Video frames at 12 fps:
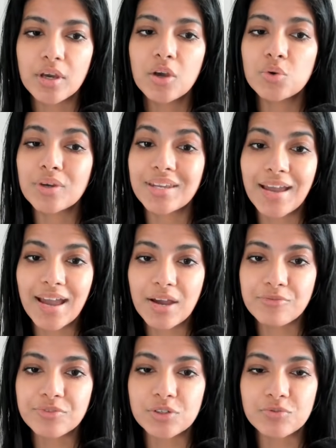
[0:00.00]
You can have
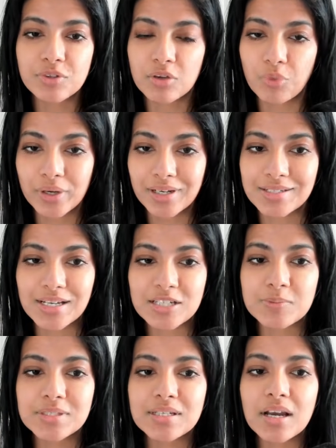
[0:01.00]
fearful avoidant
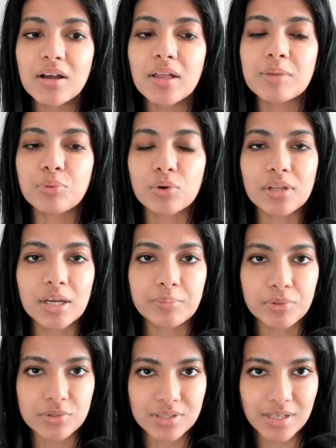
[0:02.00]
attachment style and borderline
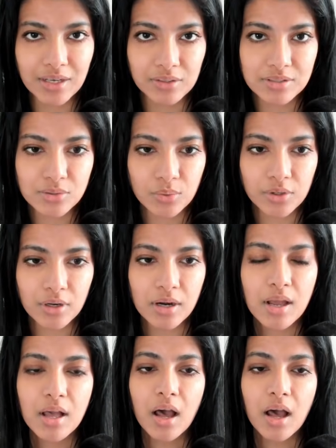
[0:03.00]
personality disorder.